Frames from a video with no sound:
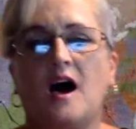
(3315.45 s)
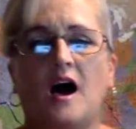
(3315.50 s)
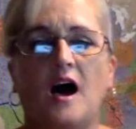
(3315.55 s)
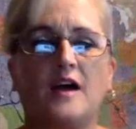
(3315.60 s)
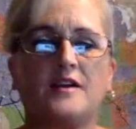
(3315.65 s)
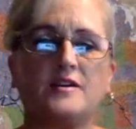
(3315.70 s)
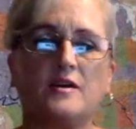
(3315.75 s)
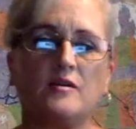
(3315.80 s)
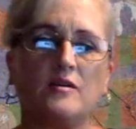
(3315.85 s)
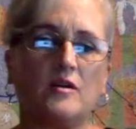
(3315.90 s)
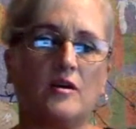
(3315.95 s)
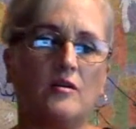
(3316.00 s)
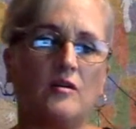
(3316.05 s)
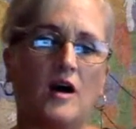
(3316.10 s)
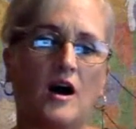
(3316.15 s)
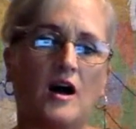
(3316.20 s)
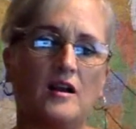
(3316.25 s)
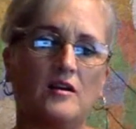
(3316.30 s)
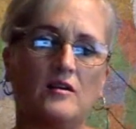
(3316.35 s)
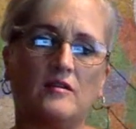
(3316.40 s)
I don't go
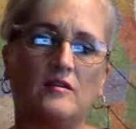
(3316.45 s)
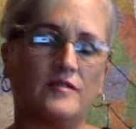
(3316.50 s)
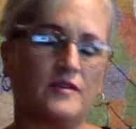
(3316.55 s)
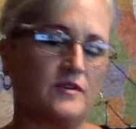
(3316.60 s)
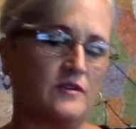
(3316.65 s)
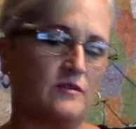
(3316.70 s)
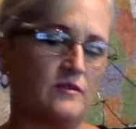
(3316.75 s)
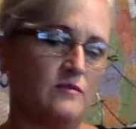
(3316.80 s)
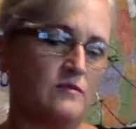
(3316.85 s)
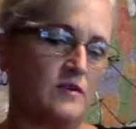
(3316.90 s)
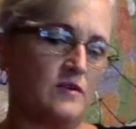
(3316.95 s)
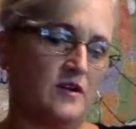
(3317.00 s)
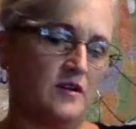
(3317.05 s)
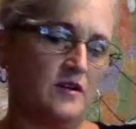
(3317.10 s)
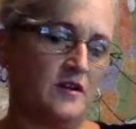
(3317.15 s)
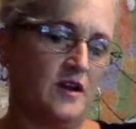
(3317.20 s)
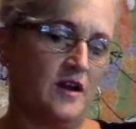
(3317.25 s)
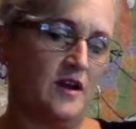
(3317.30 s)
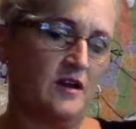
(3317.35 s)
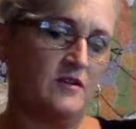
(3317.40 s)
all over the
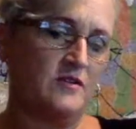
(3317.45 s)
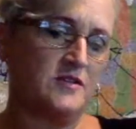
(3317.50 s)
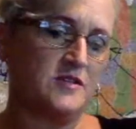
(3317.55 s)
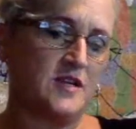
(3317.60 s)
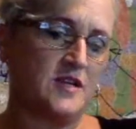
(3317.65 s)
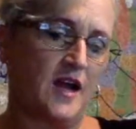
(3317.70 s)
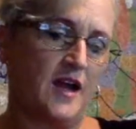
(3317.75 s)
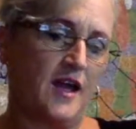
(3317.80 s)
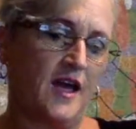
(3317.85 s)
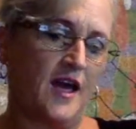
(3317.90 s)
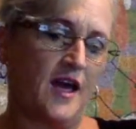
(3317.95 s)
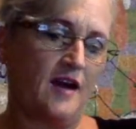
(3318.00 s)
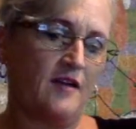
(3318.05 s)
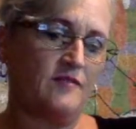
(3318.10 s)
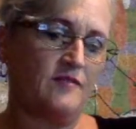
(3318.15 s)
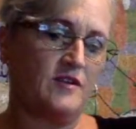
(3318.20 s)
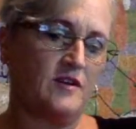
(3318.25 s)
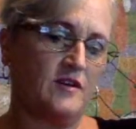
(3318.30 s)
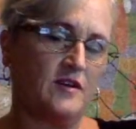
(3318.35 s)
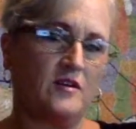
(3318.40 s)
world, Ghost. I
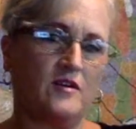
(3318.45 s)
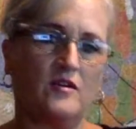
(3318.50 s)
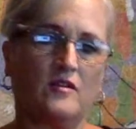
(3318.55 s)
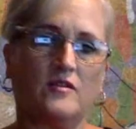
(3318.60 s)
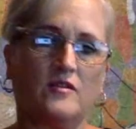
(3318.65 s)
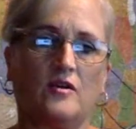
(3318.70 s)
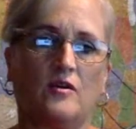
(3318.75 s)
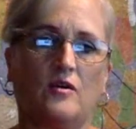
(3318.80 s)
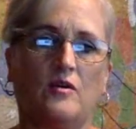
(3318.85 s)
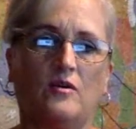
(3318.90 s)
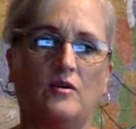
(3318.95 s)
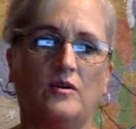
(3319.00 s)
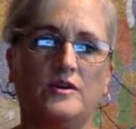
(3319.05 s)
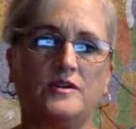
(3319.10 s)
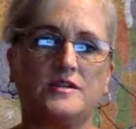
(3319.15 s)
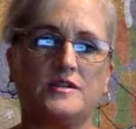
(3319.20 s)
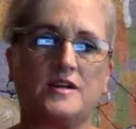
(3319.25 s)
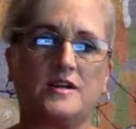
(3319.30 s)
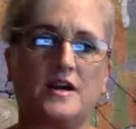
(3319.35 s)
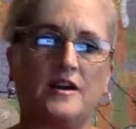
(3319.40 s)
have done the whole
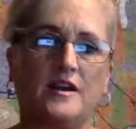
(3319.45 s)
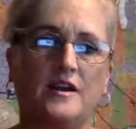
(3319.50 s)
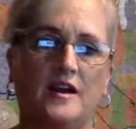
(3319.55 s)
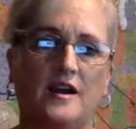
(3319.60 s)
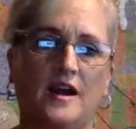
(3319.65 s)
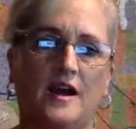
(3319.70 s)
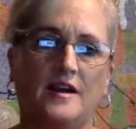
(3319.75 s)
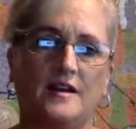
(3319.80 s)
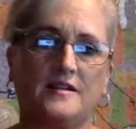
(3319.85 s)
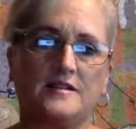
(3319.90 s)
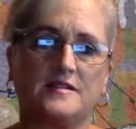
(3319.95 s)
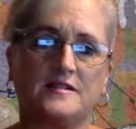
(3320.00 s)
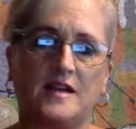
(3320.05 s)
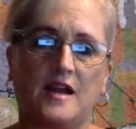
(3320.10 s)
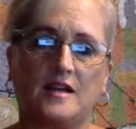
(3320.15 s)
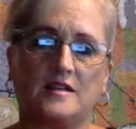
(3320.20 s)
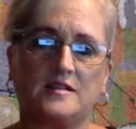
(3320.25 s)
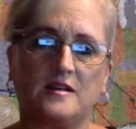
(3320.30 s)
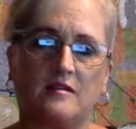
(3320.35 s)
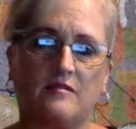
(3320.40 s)
entire United
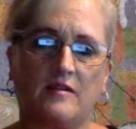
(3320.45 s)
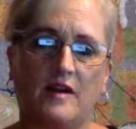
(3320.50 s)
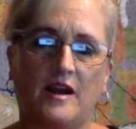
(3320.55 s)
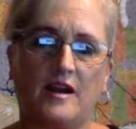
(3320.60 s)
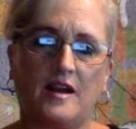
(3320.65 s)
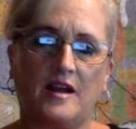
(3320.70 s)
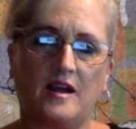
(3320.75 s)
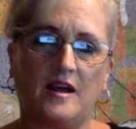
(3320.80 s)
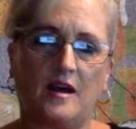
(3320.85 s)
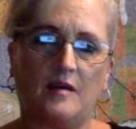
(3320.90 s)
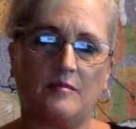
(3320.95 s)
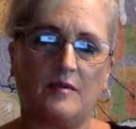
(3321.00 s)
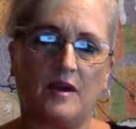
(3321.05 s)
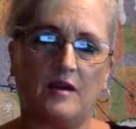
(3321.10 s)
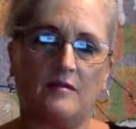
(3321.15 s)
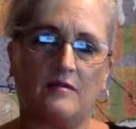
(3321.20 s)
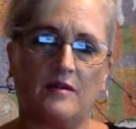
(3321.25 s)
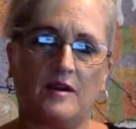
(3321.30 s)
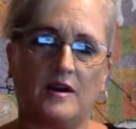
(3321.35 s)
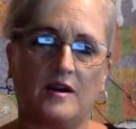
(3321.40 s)
States already. I'm
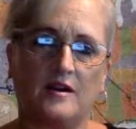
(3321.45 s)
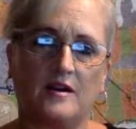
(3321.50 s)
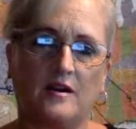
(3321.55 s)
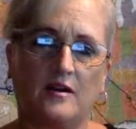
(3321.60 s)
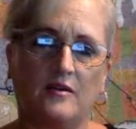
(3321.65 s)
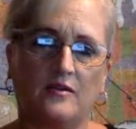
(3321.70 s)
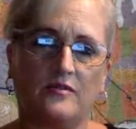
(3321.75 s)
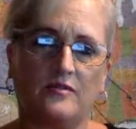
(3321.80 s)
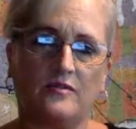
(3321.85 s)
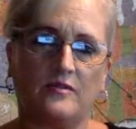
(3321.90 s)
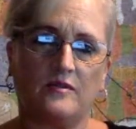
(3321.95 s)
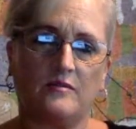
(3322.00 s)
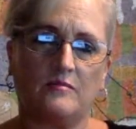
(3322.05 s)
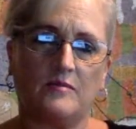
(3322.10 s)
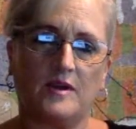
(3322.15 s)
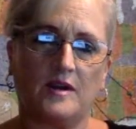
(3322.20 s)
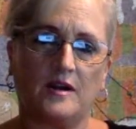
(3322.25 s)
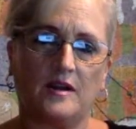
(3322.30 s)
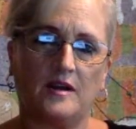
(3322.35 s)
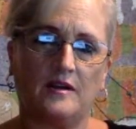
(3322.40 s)
getting ready to go through the
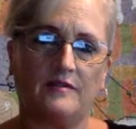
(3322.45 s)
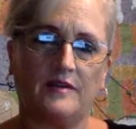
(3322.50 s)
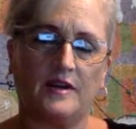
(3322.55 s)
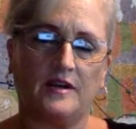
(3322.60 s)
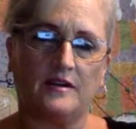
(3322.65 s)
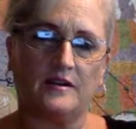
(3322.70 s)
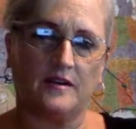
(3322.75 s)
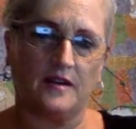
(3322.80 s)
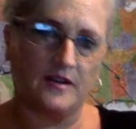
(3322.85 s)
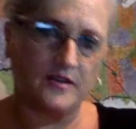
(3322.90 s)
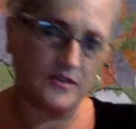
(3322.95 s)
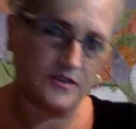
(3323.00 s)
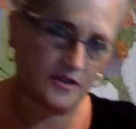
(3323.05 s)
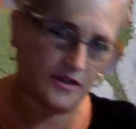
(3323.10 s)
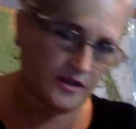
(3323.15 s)
middle of it, as you